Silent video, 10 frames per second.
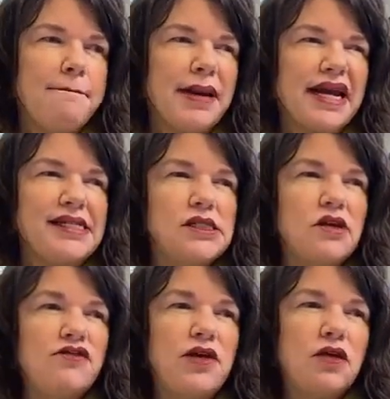but I
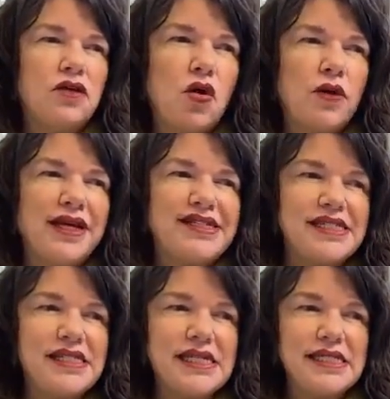still feel Nolan,
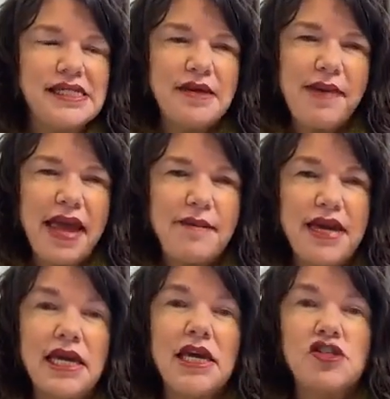since he's the
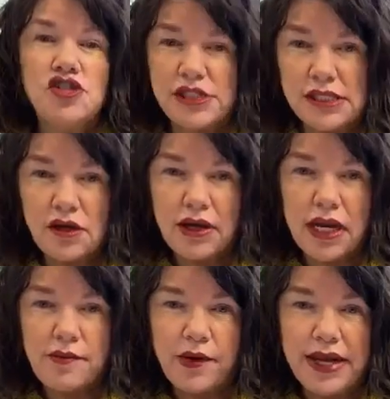baby, he should still
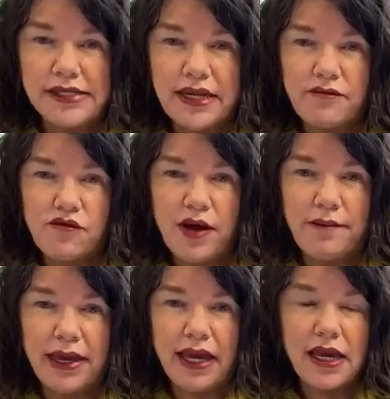get a present
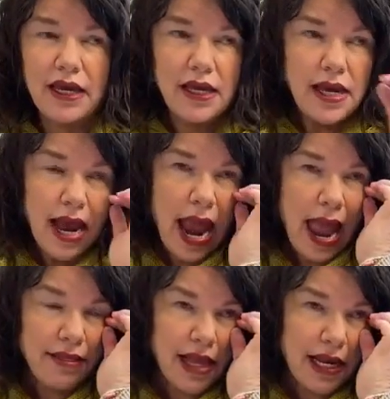from me.
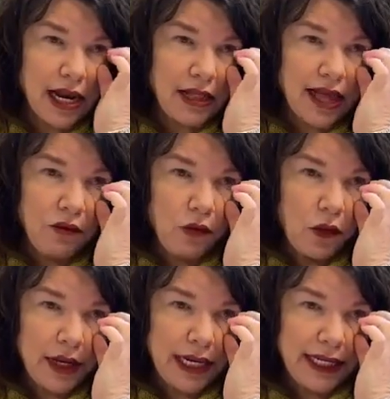And then they
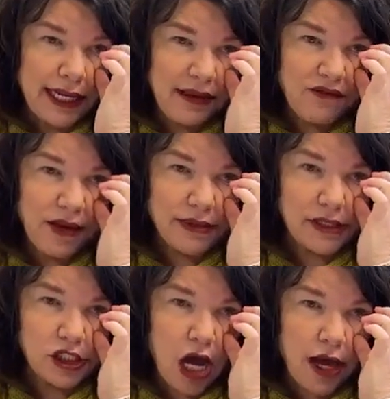wouldn't give up
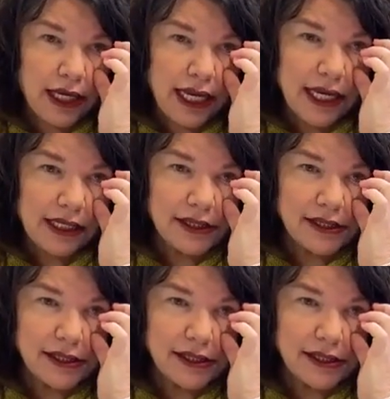stockings.